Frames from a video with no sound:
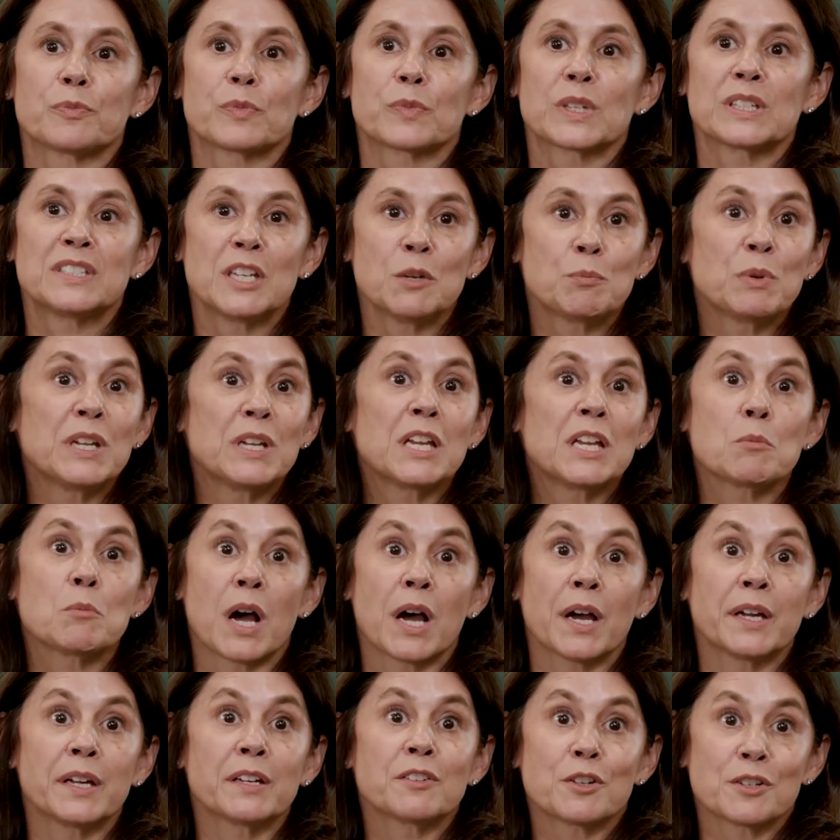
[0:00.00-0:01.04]
deepening
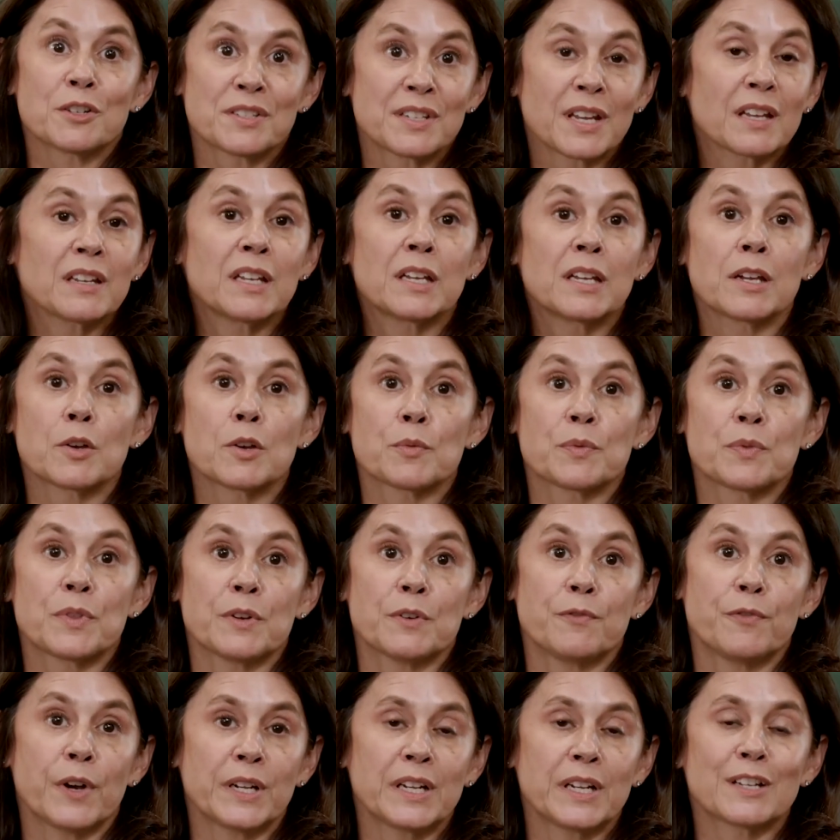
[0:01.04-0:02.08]
my understanding of the
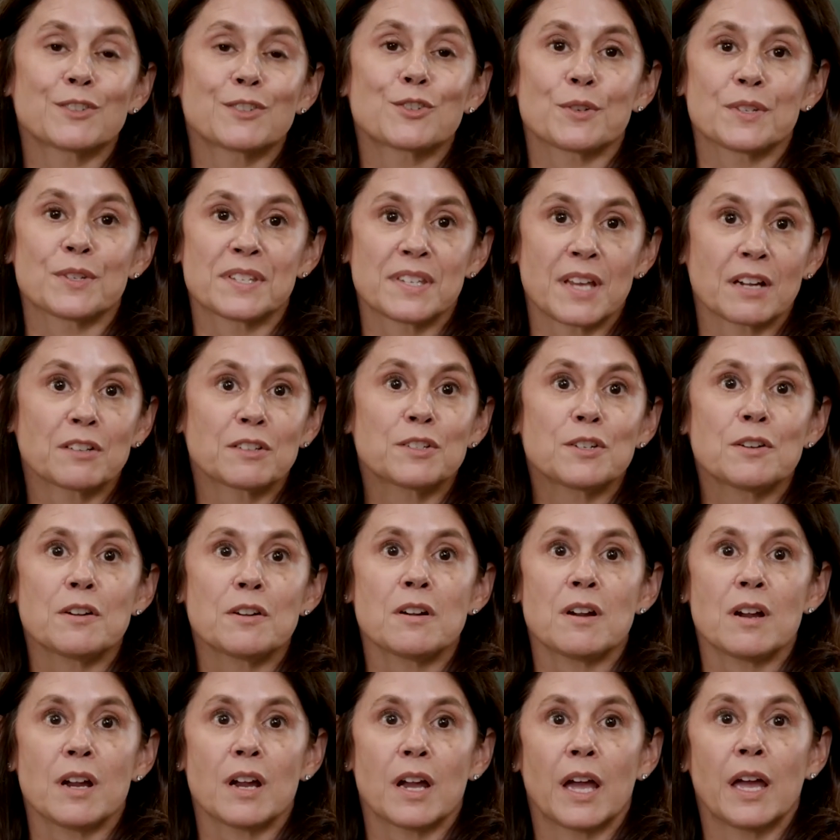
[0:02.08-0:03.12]
financial
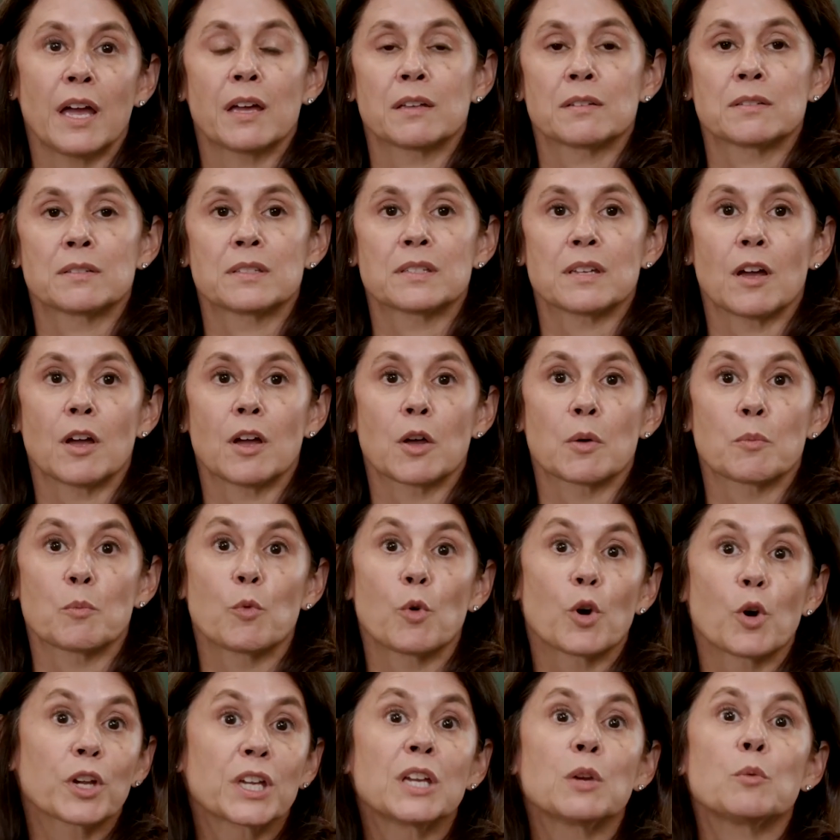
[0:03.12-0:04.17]
sector and
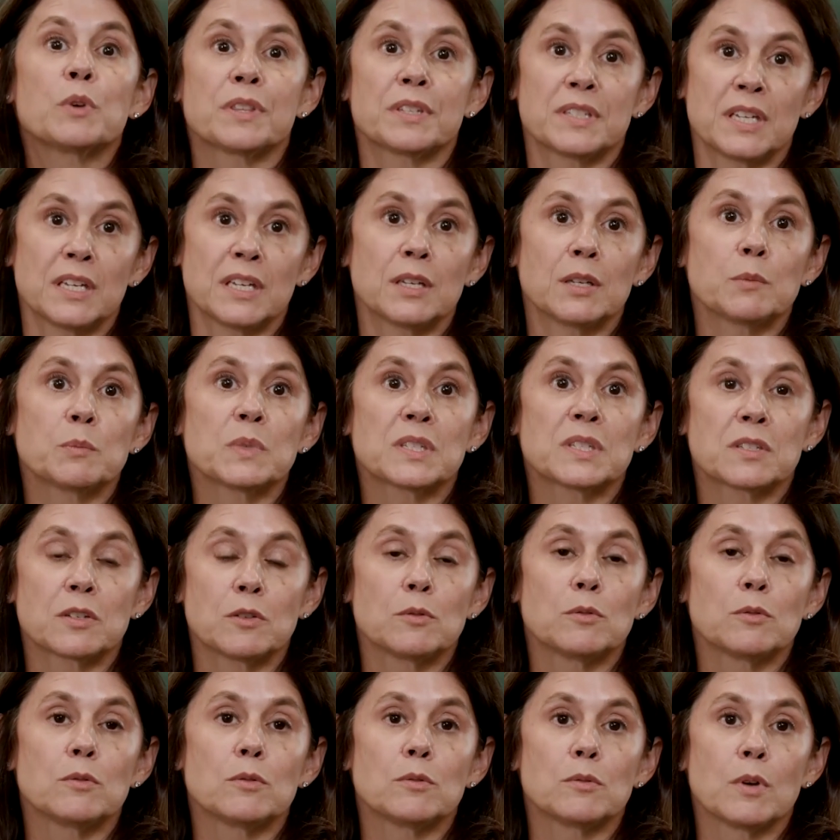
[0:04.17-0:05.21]
working with teams
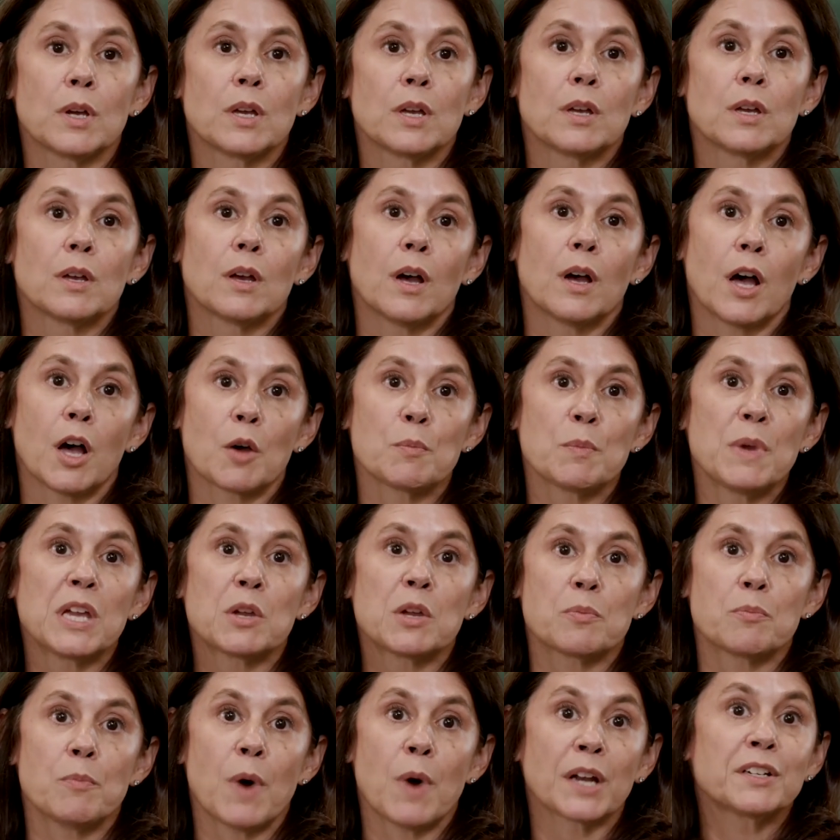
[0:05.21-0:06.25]
to
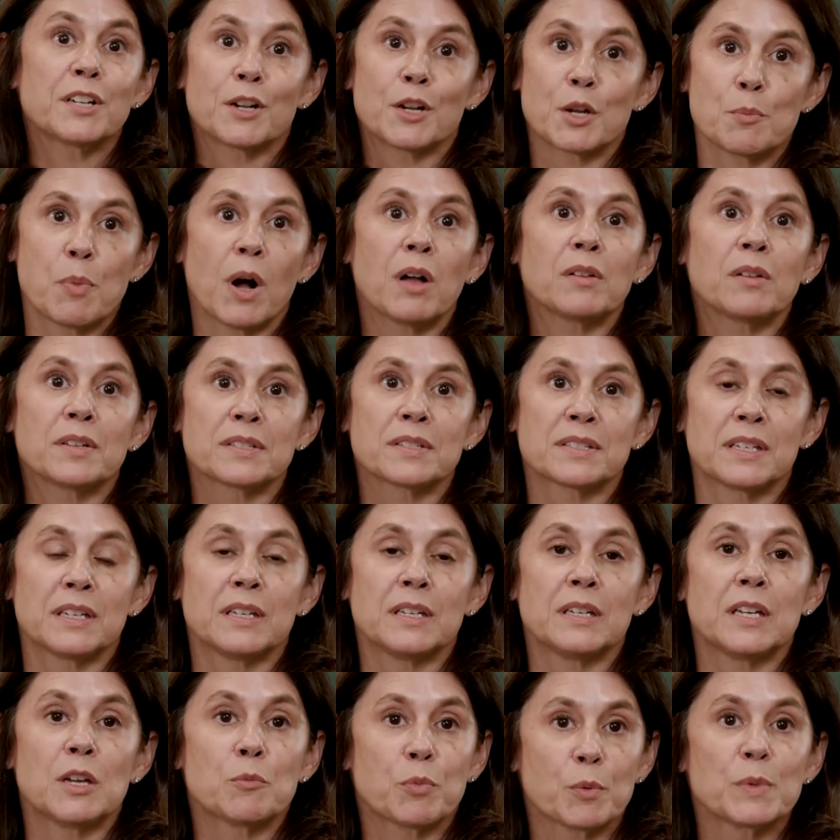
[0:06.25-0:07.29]
make monetary
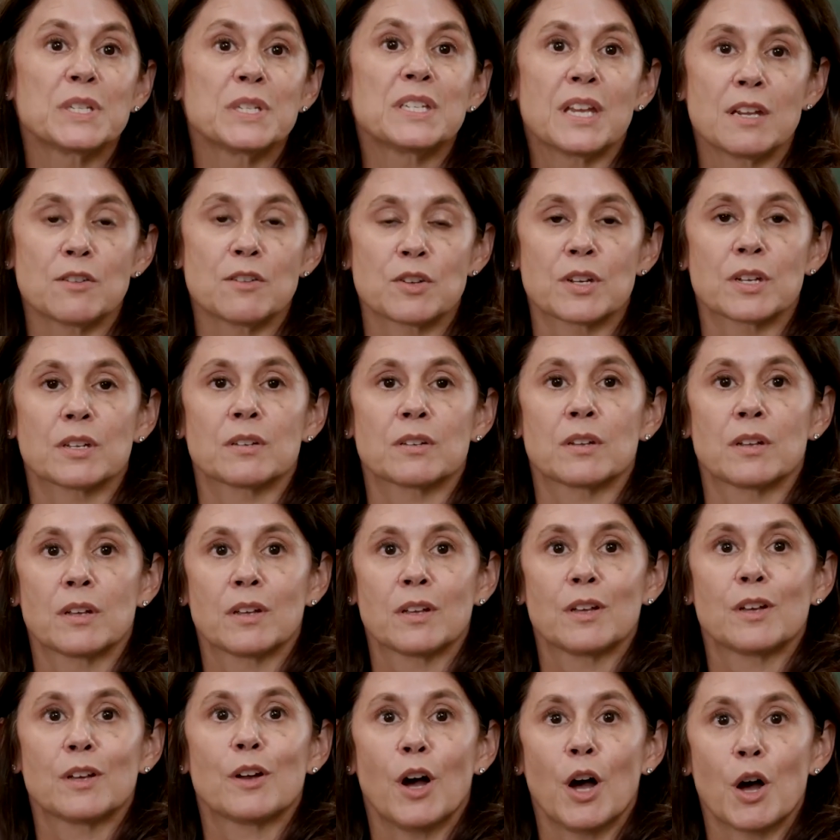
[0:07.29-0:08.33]
policy implementation
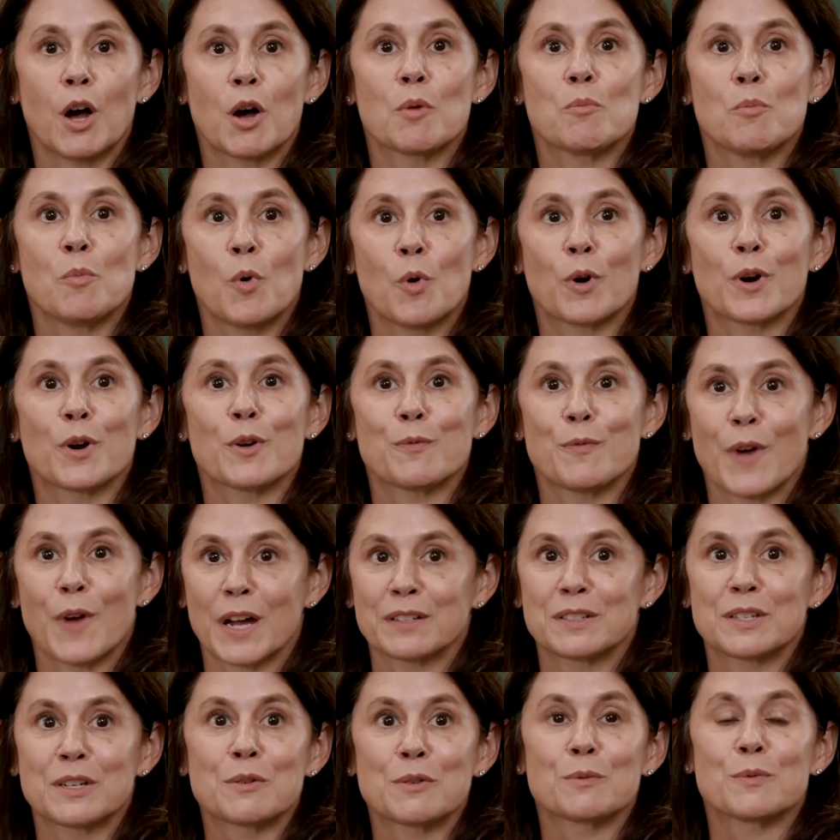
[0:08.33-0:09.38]
more
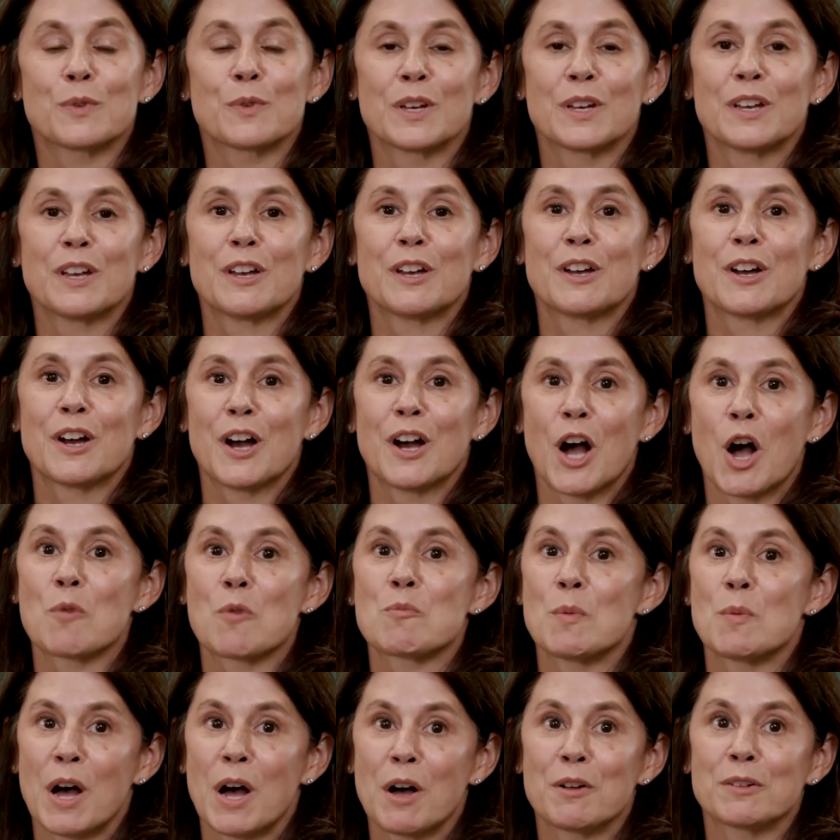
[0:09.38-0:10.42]
effective.
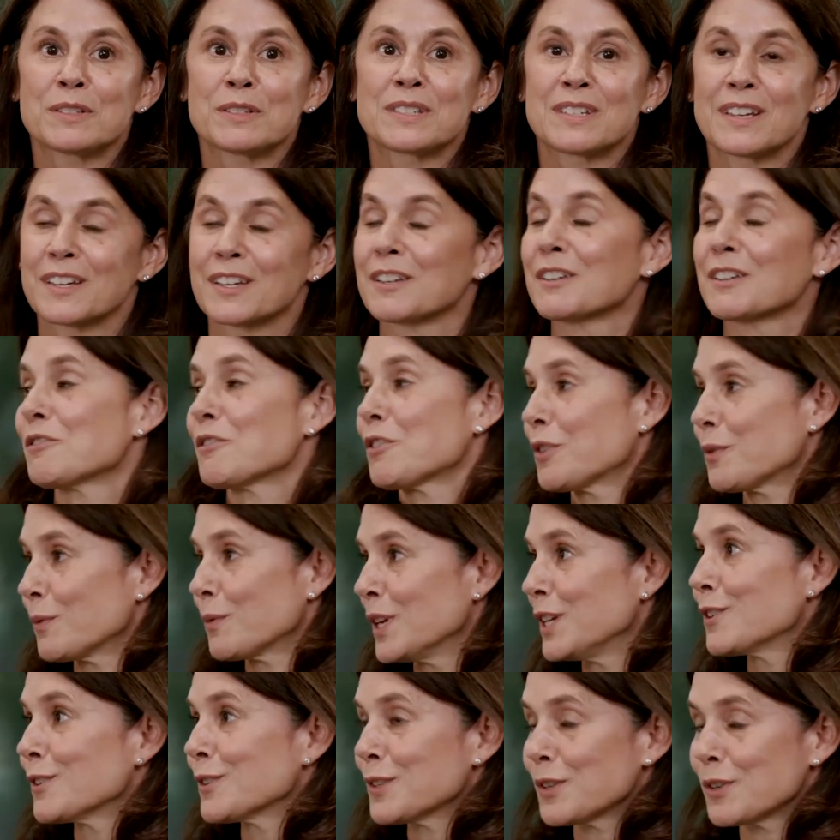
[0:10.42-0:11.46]
About 3
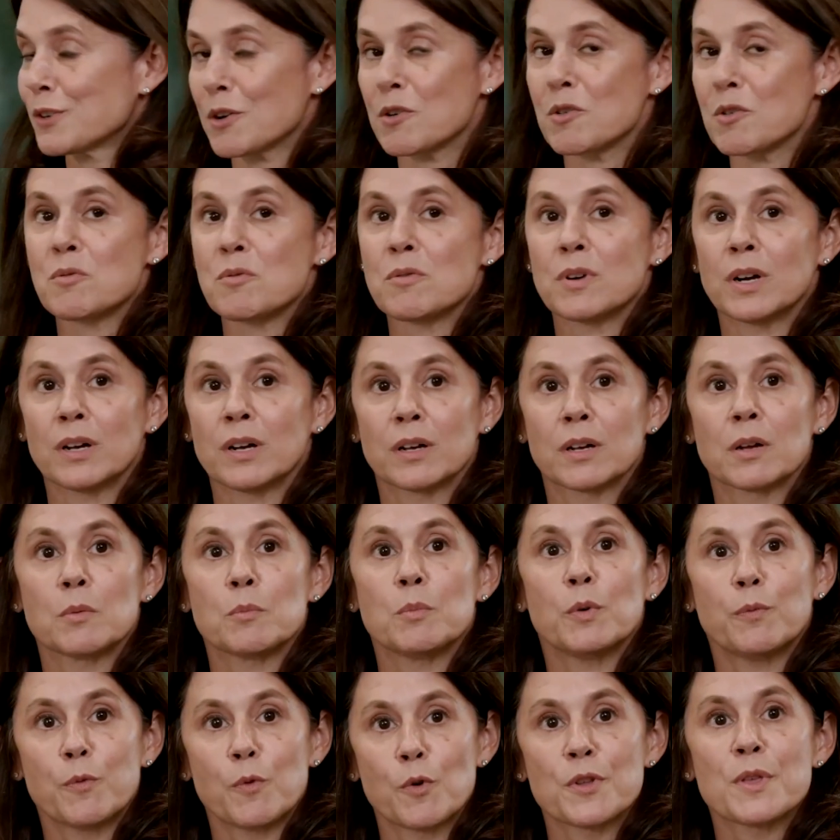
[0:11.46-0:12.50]
years ago,
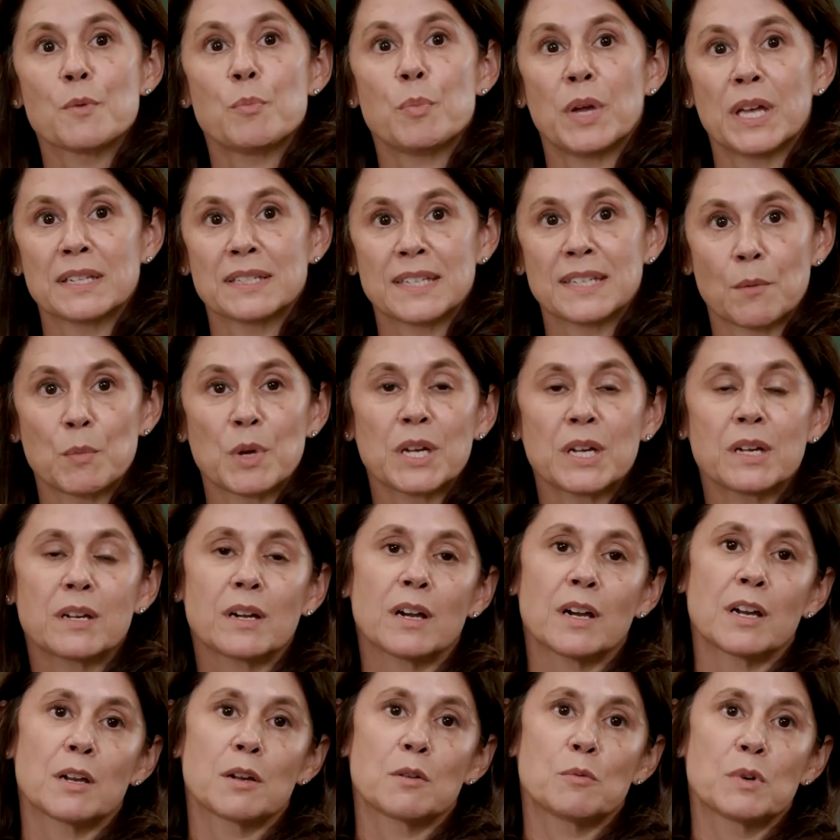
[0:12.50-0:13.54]
before the pandemic,
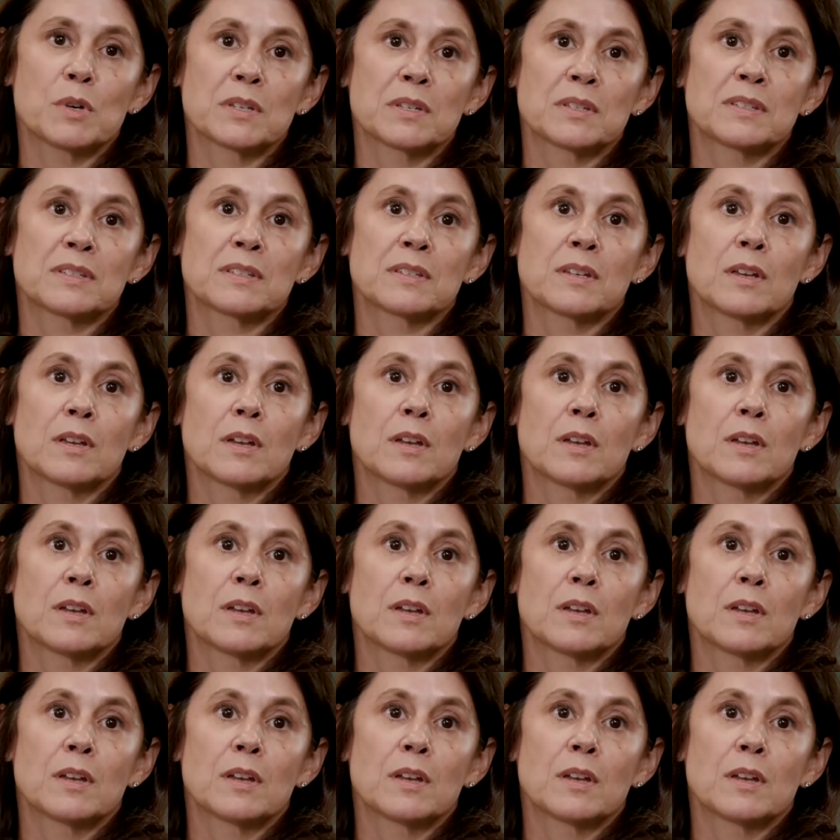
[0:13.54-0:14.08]
I was